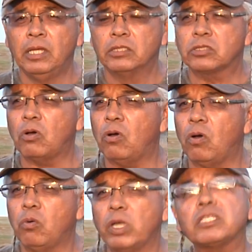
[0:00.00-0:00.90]

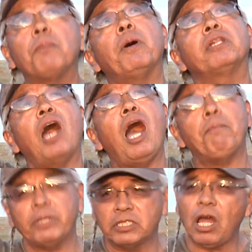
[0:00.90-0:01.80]
So what's up on
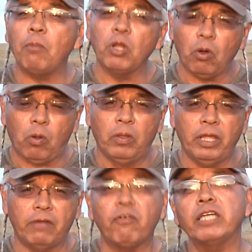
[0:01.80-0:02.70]
top is down below,
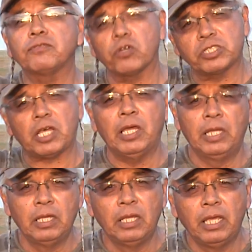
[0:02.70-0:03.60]
and vice versa.
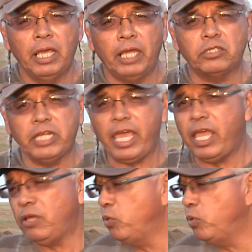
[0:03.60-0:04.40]
And today